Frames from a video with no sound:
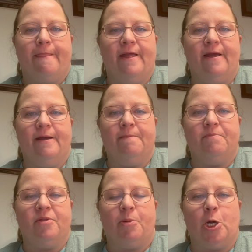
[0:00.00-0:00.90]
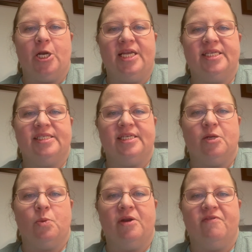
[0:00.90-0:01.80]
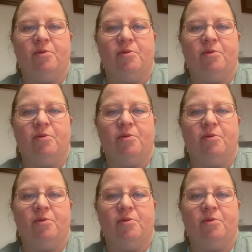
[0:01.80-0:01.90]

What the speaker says: the parties, one of the